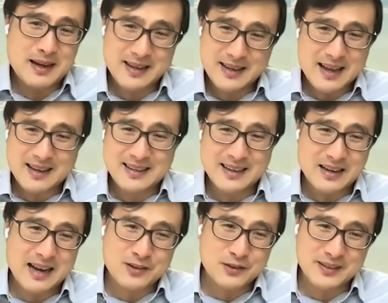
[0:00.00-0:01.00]

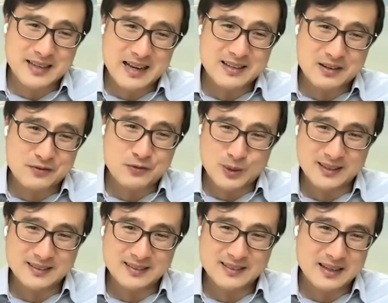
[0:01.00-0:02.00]
I don't think I can
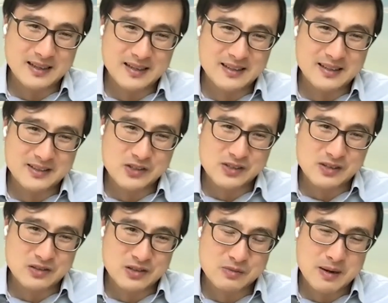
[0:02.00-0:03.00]
afford it. It
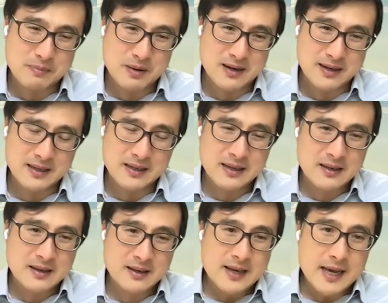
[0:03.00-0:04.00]
just interests my body.
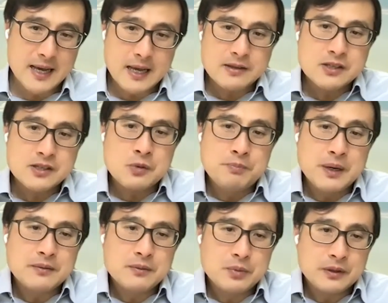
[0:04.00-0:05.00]

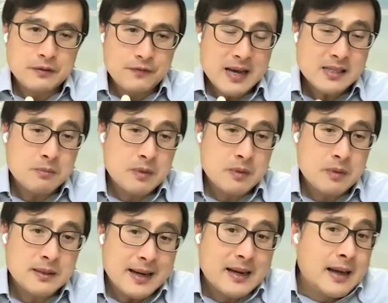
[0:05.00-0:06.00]
But with the
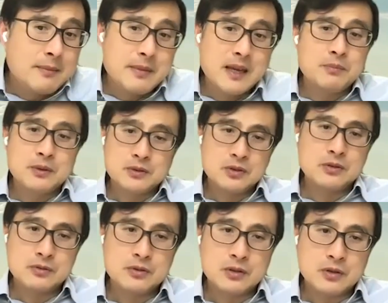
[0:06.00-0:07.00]
fasting intermittent diet, I'm
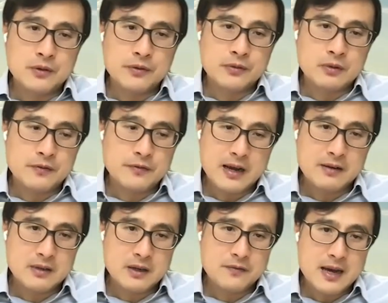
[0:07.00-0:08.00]
able to go through a
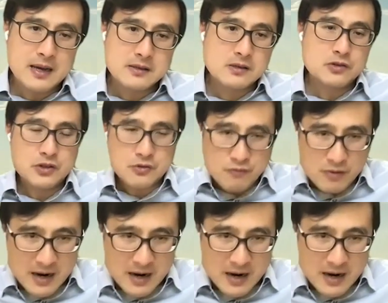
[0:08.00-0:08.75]
5-day fast,